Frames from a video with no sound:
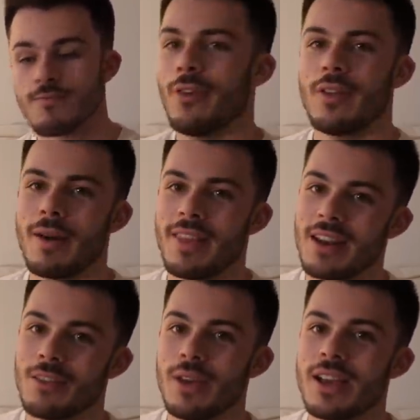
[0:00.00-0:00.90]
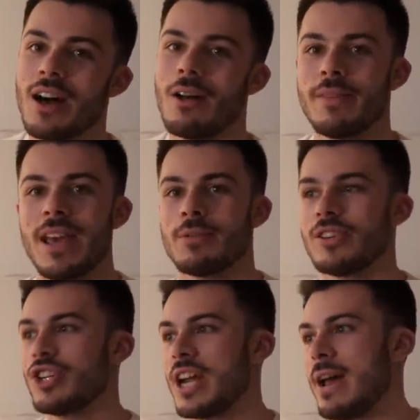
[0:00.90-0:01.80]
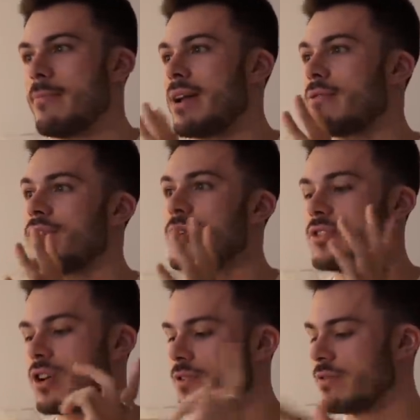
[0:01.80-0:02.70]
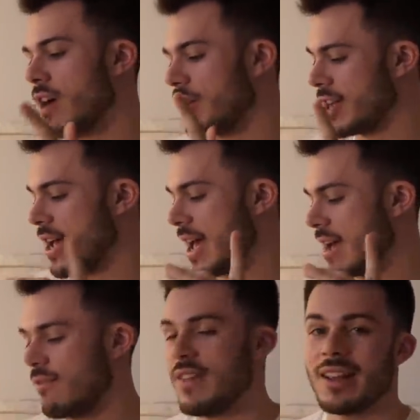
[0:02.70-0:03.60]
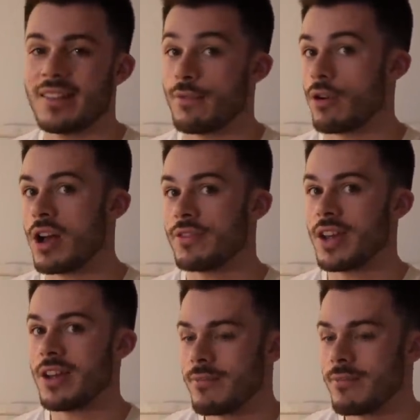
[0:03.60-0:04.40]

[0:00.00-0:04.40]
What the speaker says: Hopefully by the end of the week, I'll be able to share my reviews of Nevada and Felix Ever After.